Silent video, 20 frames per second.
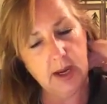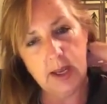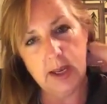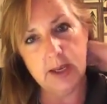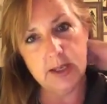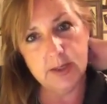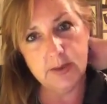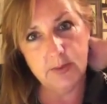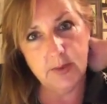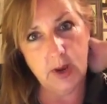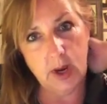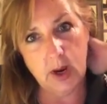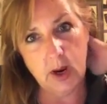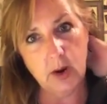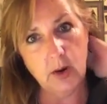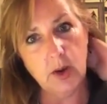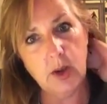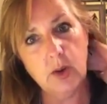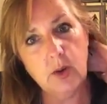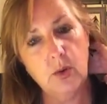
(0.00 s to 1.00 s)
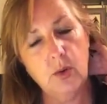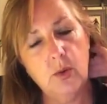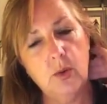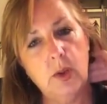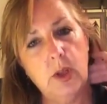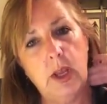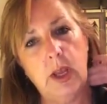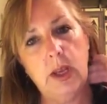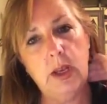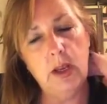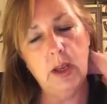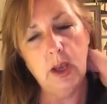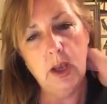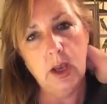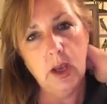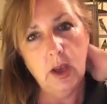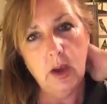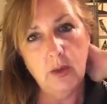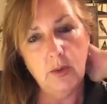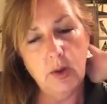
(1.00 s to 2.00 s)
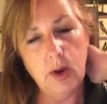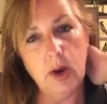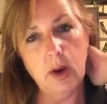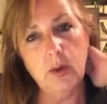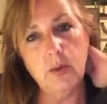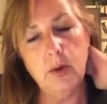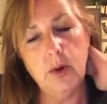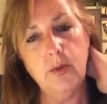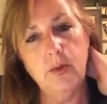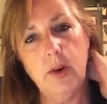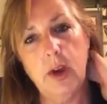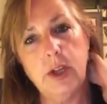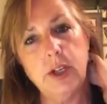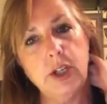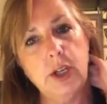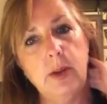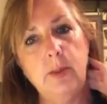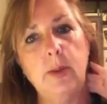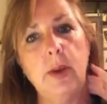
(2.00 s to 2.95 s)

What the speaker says: It is very cooling, very refreshing.